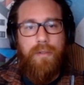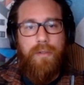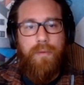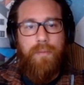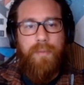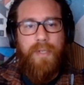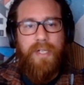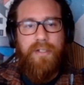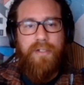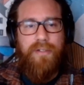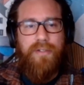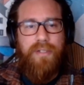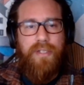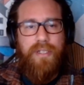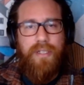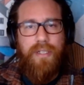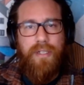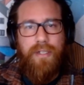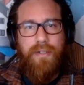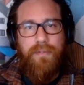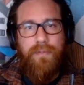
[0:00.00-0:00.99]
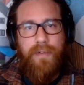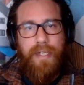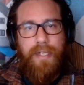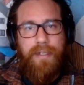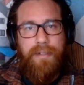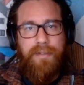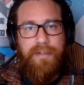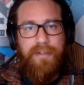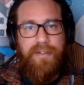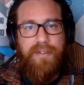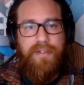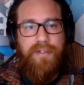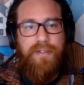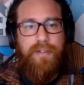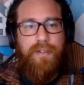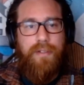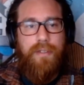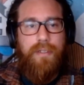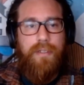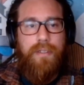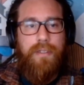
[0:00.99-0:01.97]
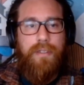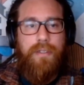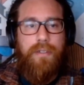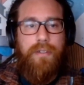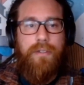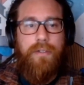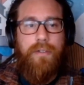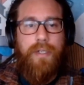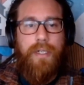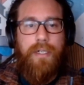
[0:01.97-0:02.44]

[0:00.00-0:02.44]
By using events, you